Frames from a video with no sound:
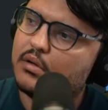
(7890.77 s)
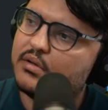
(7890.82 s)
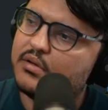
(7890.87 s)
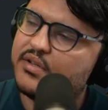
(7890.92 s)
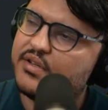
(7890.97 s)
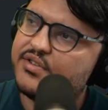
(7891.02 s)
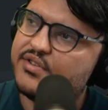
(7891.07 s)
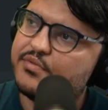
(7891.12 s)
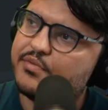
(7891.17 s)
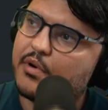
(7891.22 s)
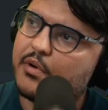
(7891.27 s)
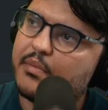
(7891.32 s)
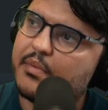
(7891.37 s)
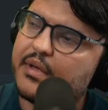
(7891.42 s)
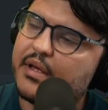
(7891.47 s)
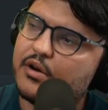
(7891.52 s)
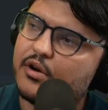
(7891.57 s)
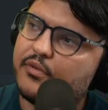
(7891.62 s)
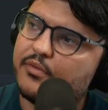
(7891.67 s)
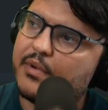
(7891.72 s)
This is probably
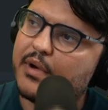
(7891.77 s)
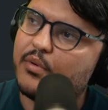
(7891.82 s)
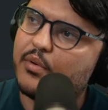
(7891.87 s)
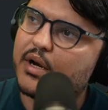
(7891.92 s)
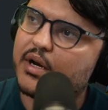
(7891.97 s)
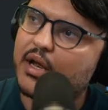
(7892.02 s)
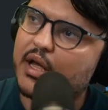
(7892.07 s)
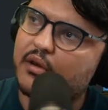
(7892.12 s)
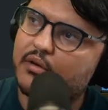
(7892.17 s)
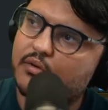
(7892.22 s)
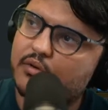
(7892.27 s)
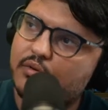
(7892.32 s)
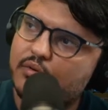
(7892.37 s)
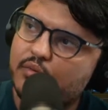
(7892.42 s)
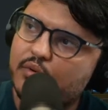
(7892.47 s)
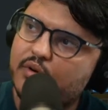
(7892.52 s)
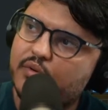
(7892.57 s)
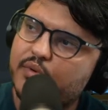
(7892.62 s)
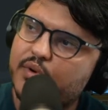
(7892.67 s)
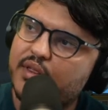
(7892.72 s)
an off by one error
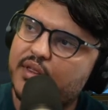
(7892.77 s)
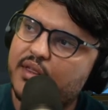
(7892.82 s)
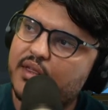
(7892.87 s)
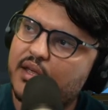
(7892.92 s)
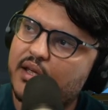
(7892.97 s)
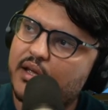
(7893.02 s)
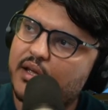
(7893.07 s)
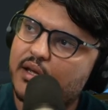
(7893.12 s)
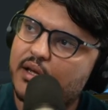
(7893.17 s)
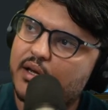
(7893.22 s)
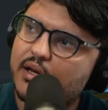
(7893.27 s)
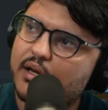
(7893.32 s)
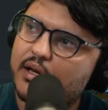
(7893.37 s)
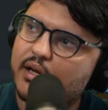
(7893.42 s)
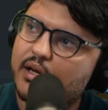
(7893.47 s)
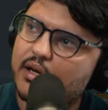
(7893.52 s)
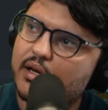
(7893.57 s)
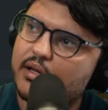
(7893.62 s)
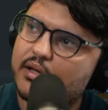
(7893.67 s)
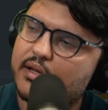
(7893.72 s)
where we think
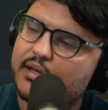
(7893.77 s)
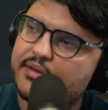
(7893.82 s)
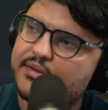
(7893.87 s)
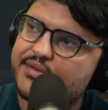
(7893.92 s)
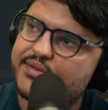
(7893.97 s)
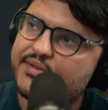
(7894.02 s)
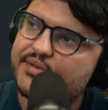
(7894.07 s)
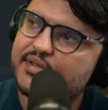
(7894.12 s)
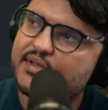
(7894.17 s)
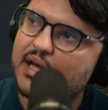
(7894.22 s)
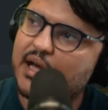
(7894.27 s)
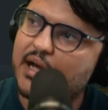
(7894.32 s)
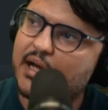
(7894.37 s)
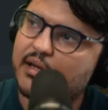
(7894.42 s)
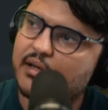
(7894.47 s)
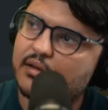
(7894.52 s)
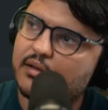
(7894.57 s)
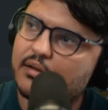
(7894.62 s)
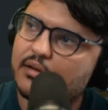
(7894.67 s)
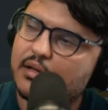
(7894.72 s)
that
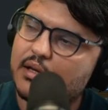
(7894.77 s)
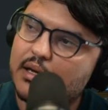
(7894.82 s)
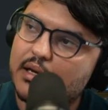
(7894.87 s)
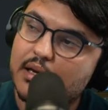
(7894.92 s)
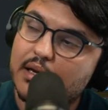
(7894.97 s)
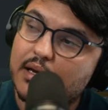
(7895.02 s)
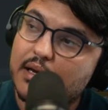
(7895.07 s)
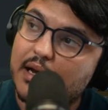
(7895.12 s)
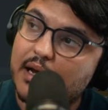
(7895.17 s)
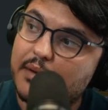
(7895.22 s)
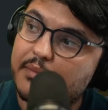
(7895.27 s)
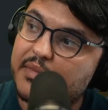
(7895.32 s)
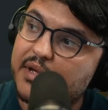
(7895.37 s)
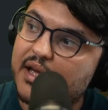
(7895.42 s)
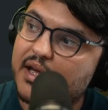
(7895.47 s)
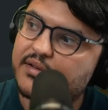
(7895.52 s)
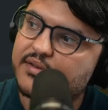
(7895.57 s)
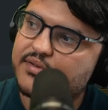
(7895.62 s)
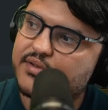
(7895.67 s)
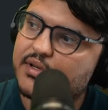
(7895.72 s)
style, I'm
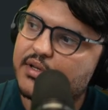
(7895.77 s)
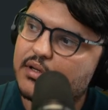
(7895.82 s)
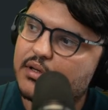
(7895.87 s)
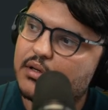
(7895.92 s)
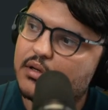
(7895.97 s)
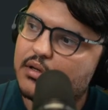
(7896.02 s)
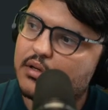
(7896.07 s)
guessing,